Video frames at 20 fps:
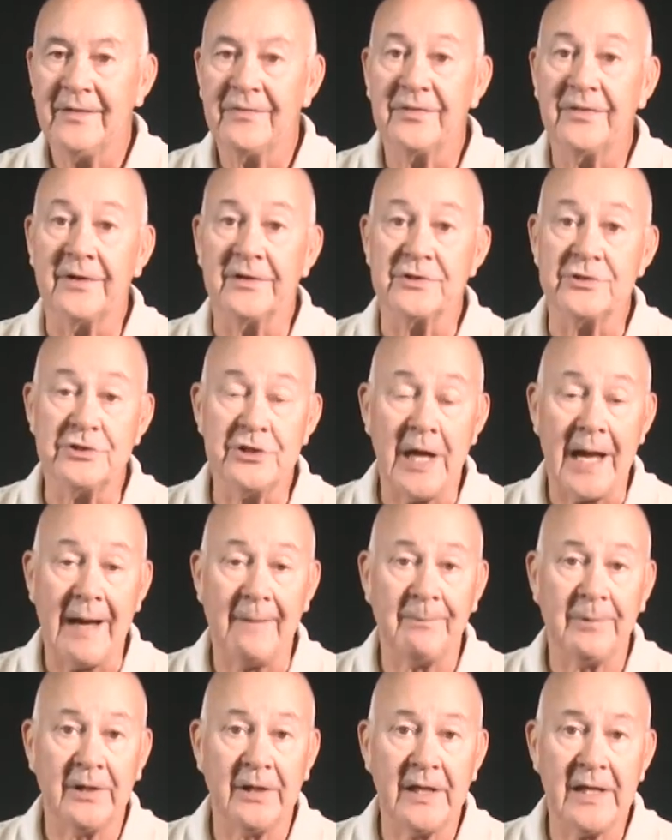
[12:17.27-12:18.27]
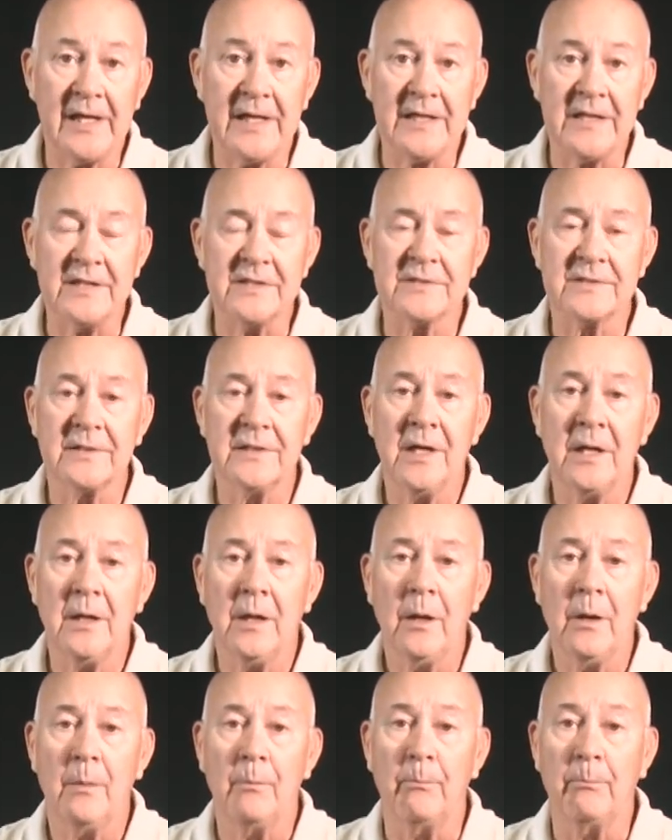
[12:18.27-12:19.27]
the Japanese
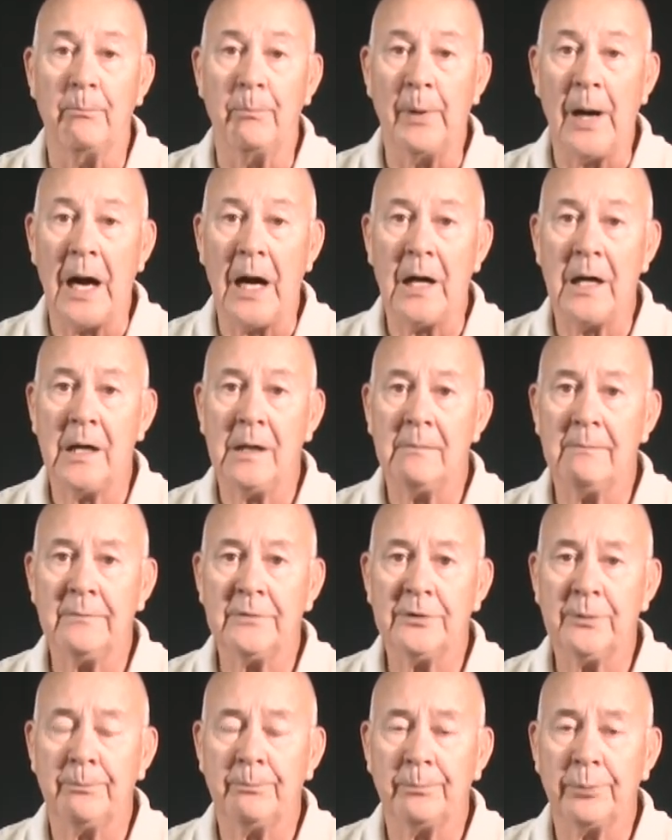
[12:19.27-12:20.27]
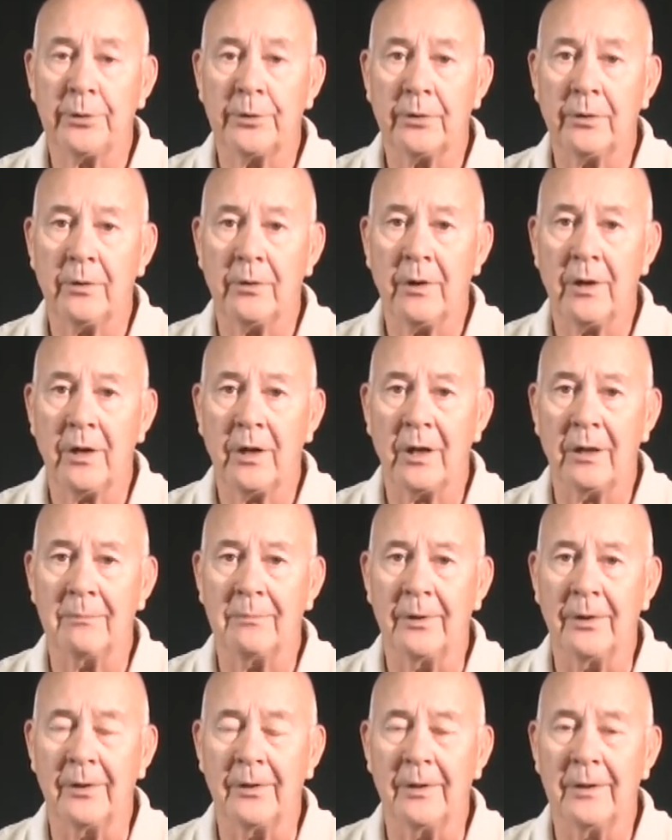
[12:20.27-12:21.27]
bombed Pearl
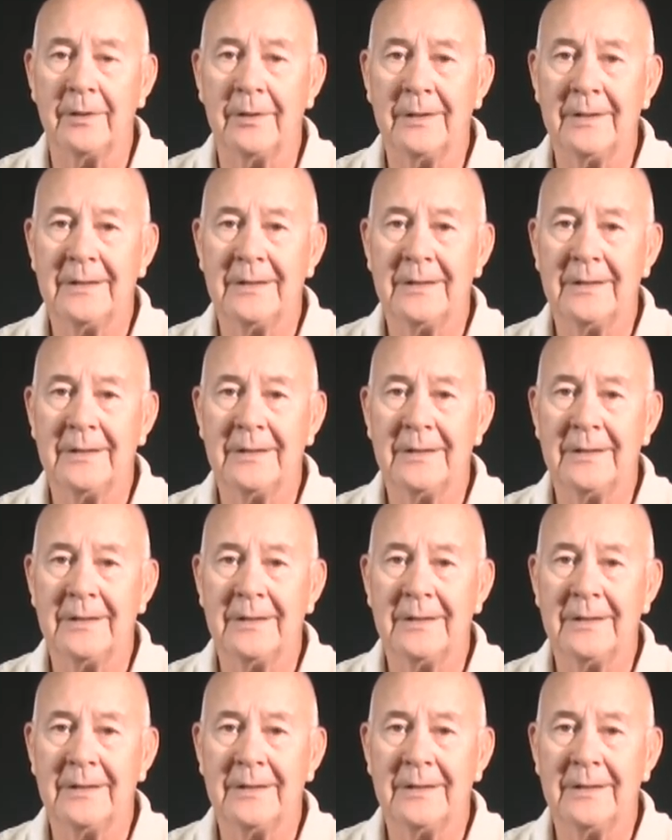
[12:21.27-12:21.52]
Harbor